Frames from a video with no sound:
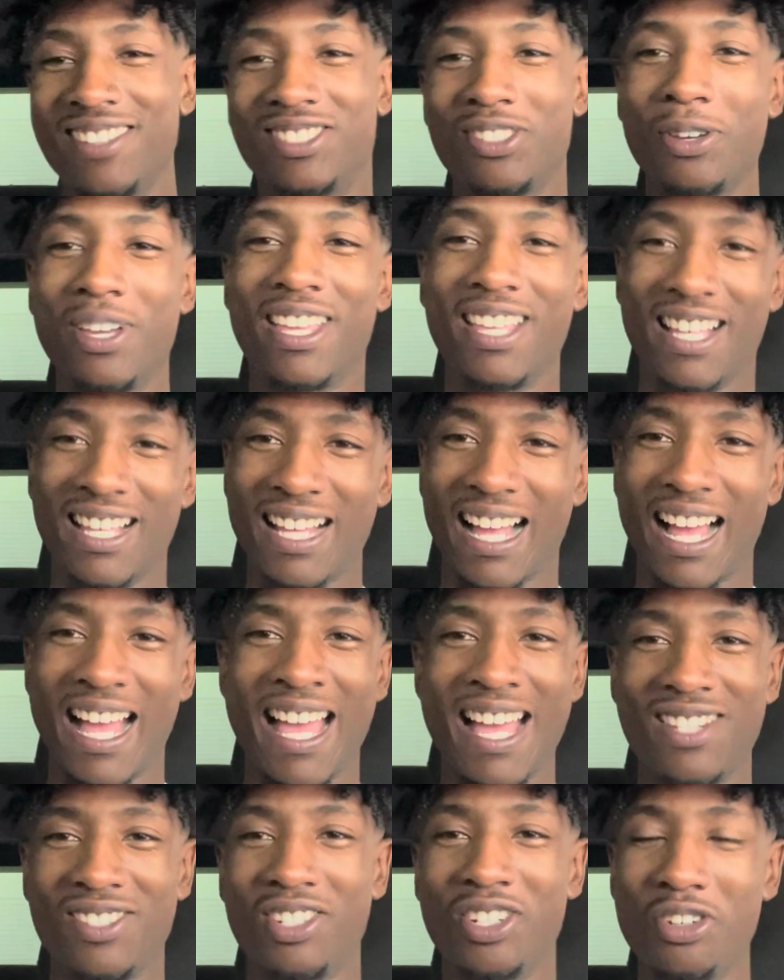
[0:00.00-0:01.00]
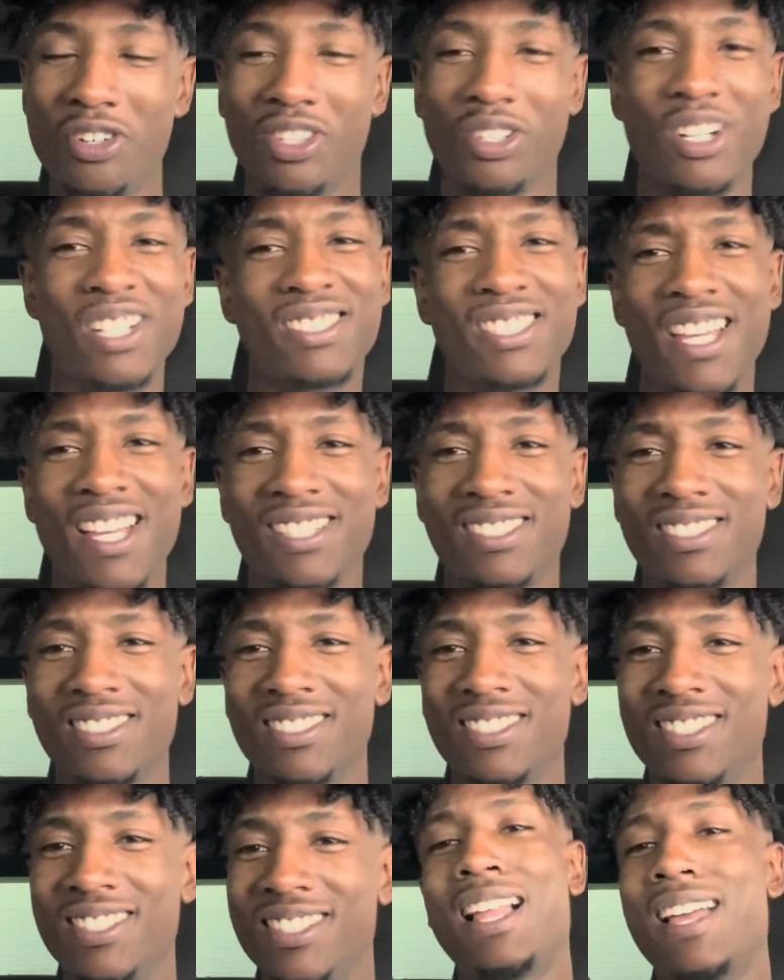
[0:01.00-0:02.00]
tweaking because I asked you to do a 360.
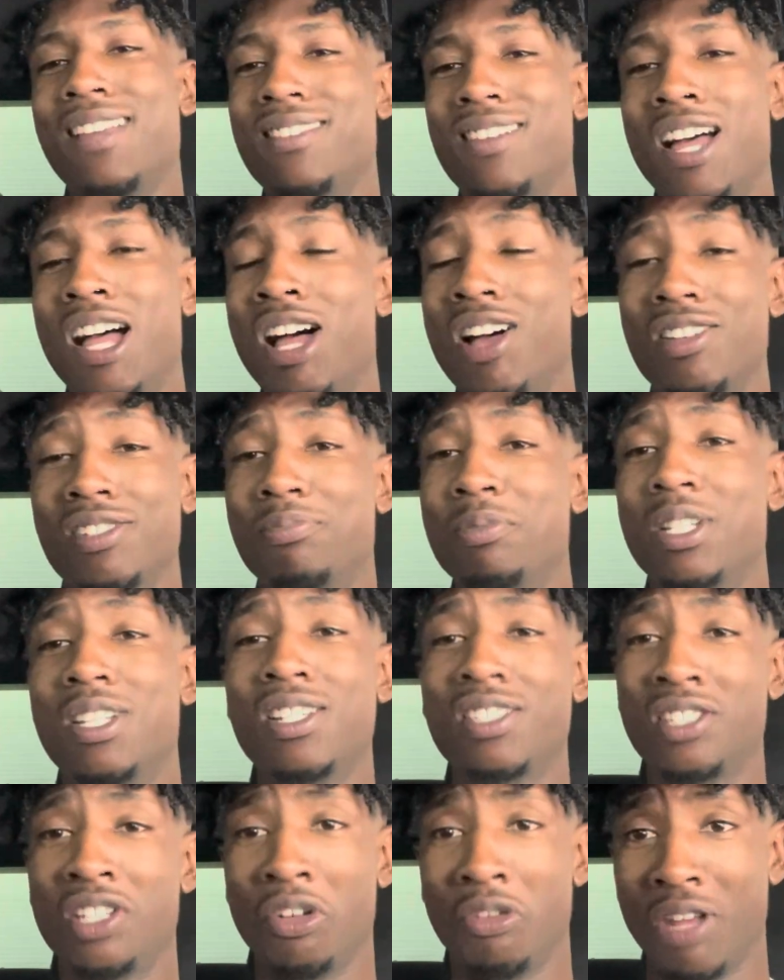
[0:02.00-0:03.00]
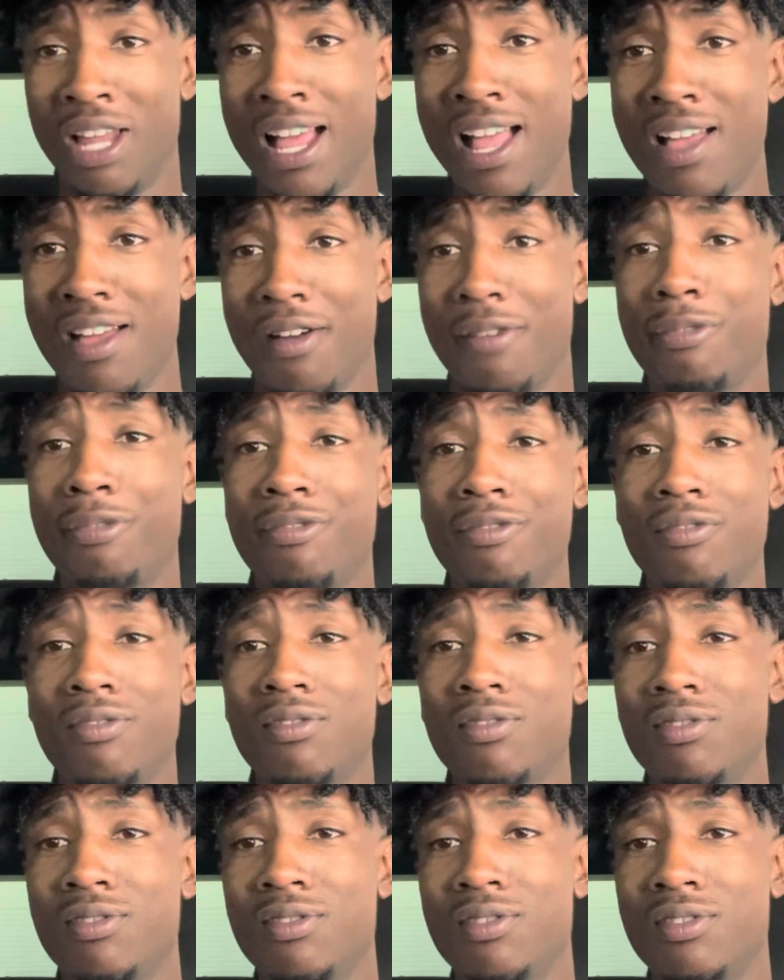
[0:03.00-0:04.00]
Like, nah, it's because of your laugh.
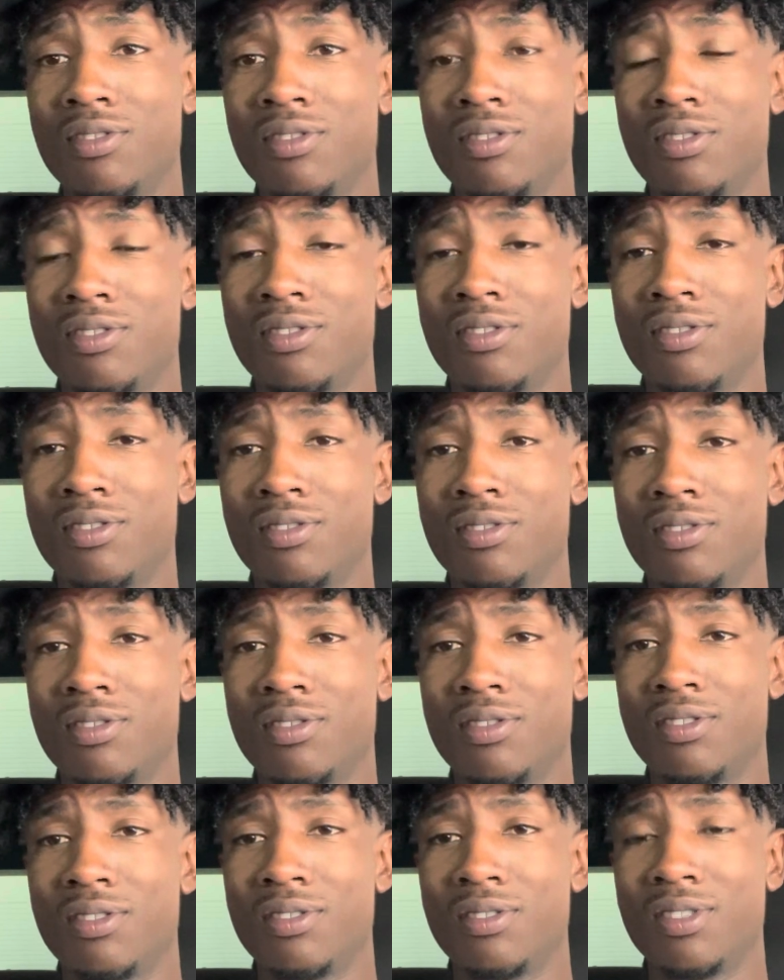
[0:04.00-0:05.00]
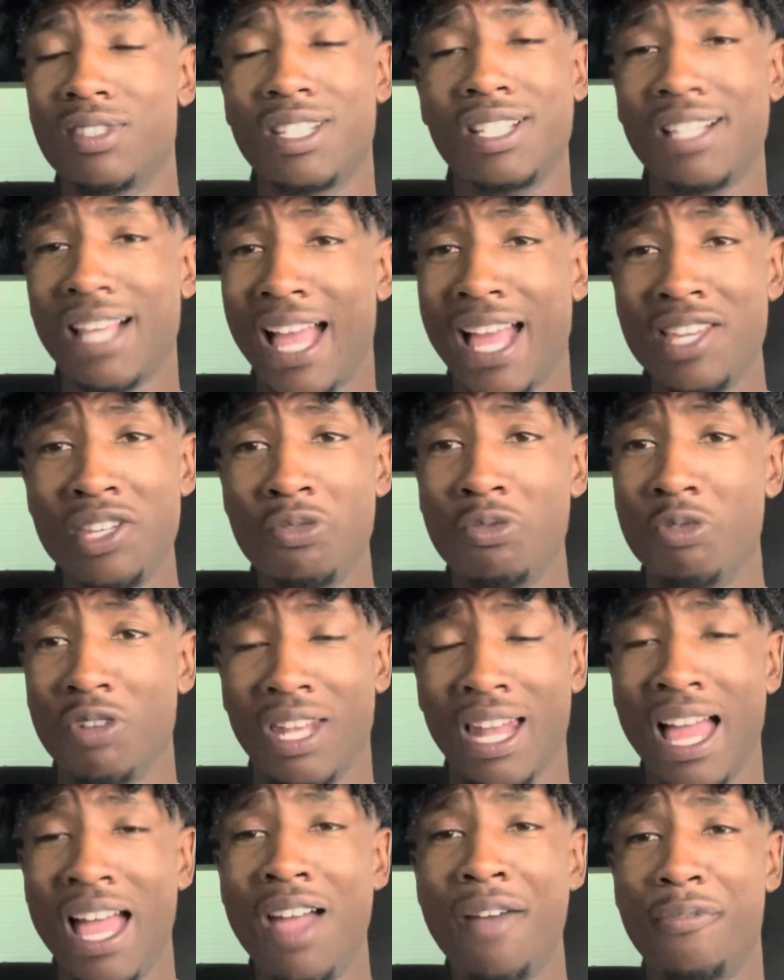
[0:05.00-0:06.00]
It's because of how you were
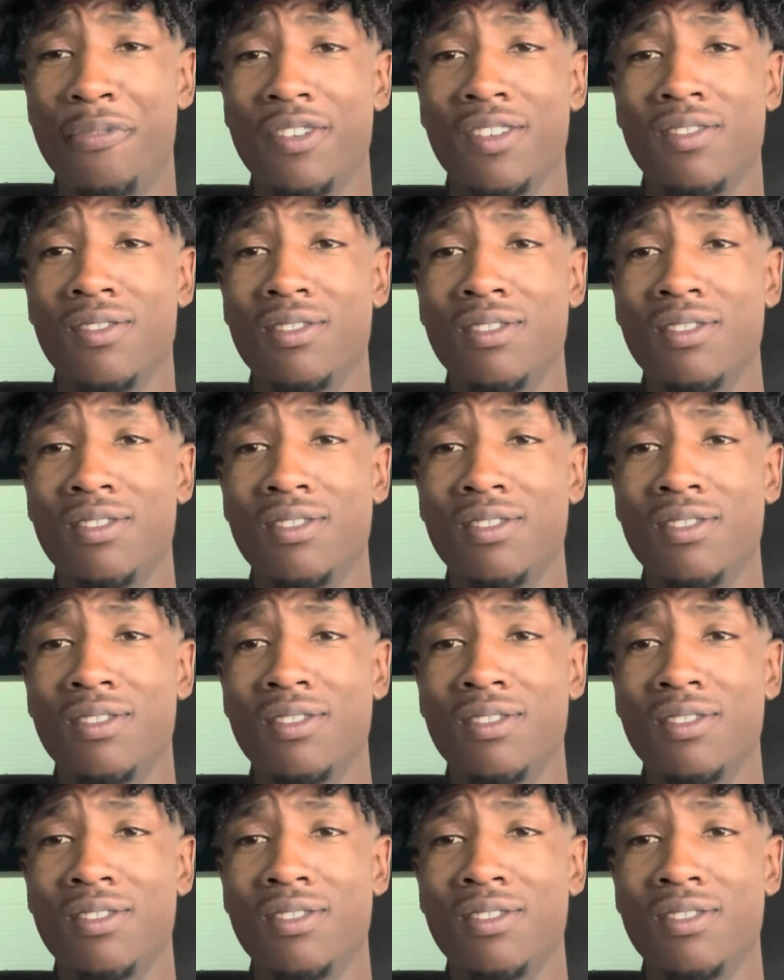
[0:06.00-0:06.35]
laughing.